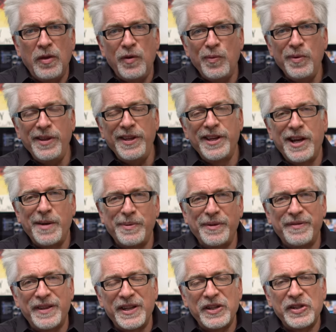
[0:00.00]
There are really a couple
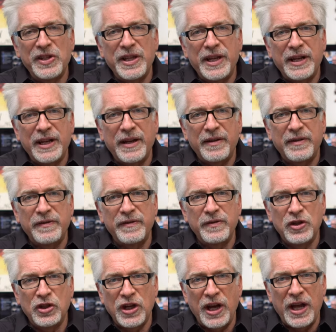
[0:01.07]
of things that have
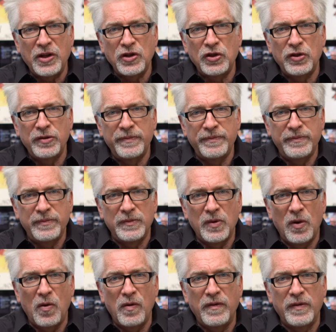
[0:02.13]
changed
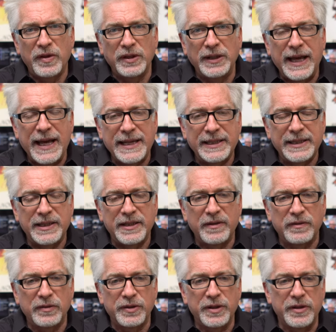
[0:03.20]
over the last
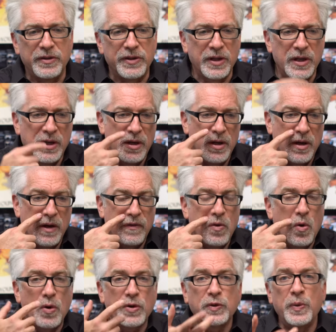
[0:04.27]
several years. Of
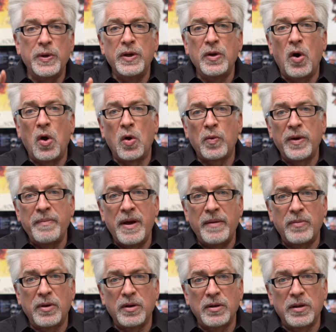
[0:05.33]
course, we all
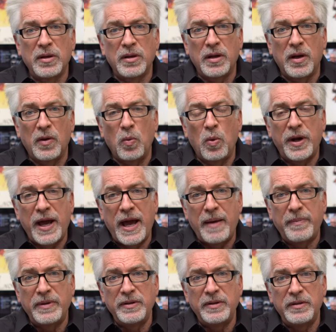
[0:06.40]
remember what
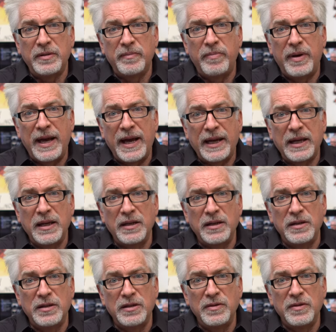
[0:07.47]
happened back
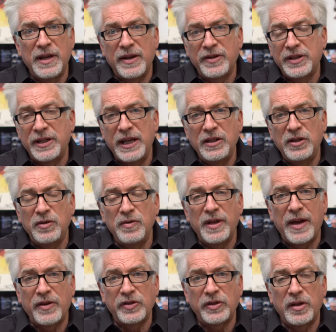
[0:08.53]
in 2008,
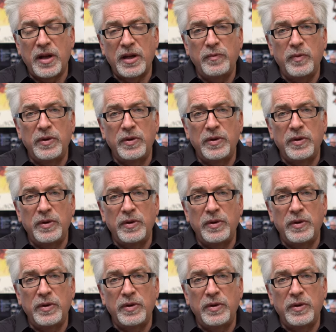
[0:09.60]
2009